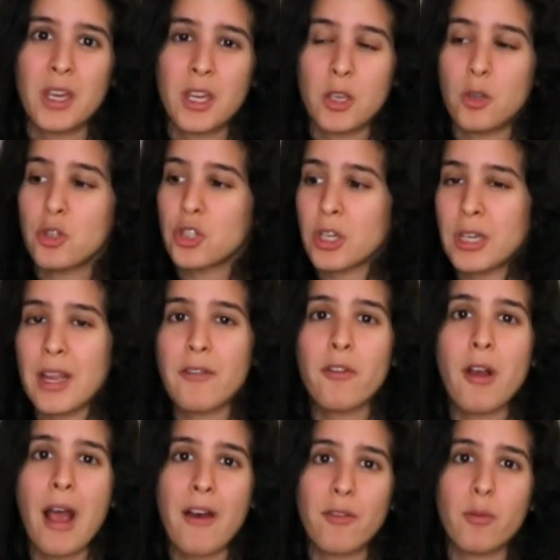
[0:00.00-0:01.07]
You should
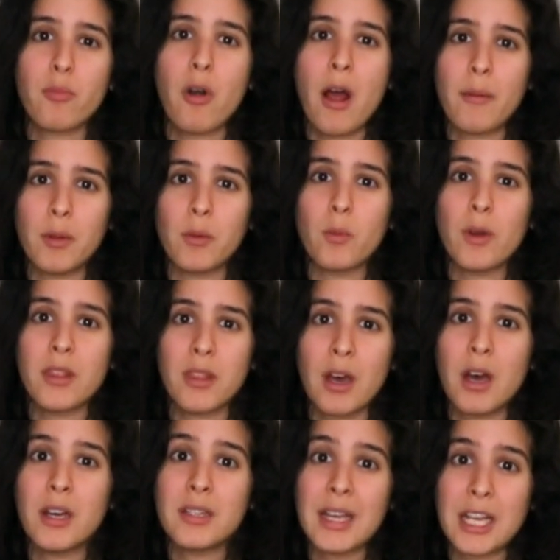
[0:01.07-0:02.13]
never have a problem with
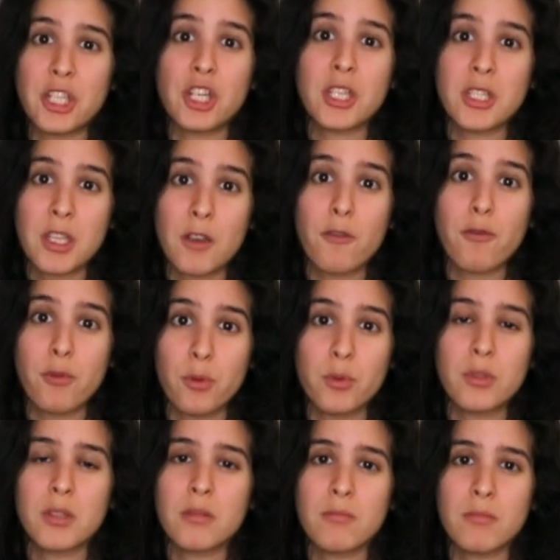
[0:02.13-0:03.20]
digesting fruits.